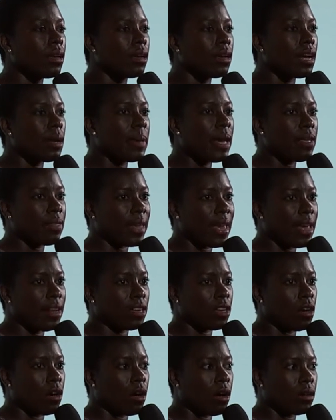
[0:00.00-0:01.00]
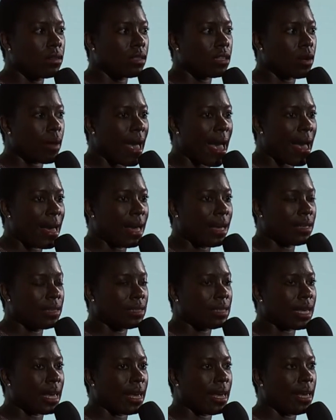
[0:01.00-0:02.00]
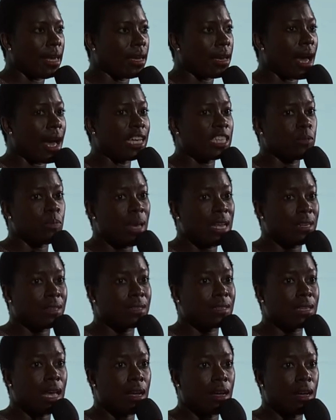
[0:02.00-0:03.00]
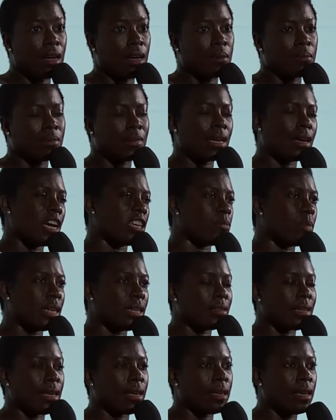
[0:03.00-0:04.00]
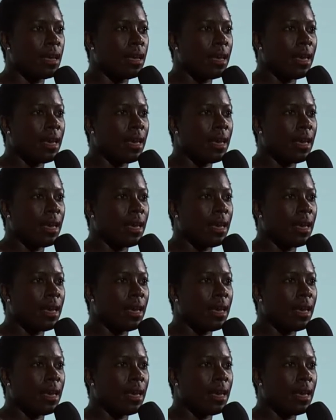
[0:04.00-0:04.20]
Um, Health Canada also has a cosmetics, um, not cosmetics, a,